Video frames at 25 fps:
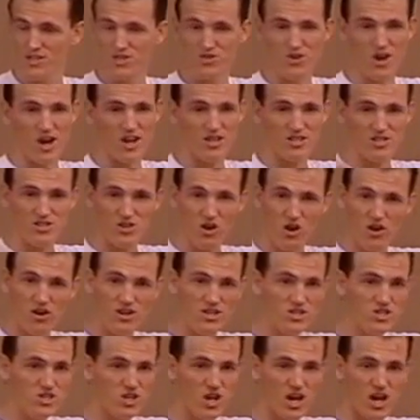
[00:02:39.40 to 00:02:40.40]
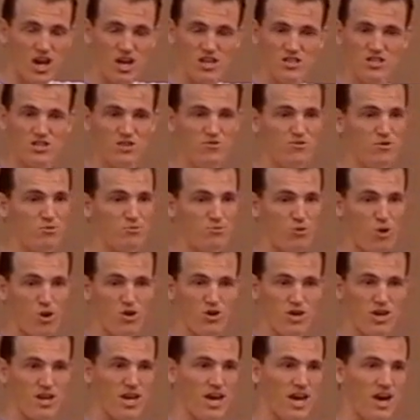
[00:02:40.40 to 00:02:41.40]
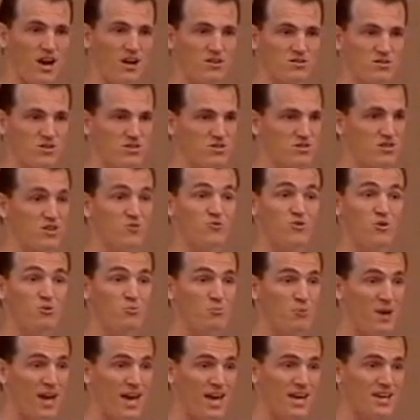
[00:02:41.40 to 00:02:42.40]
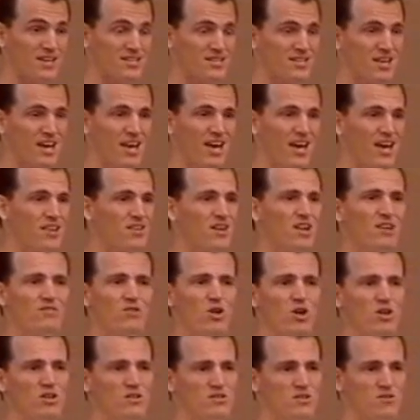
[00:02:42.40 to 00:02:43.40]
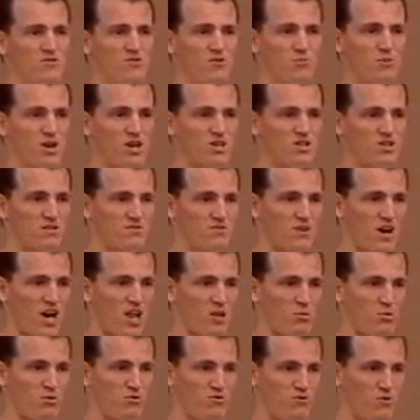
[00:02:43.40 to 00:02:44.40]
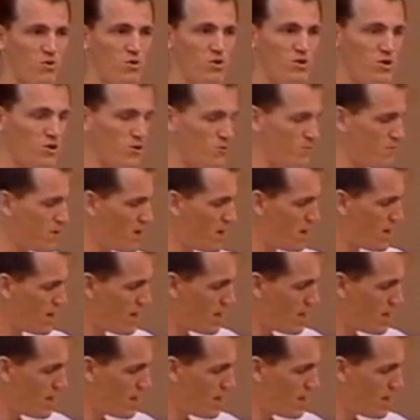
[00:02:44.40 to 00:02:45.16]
Australian Stock Exchange, different broking houses, different banks, and they have a lot of this information available for you.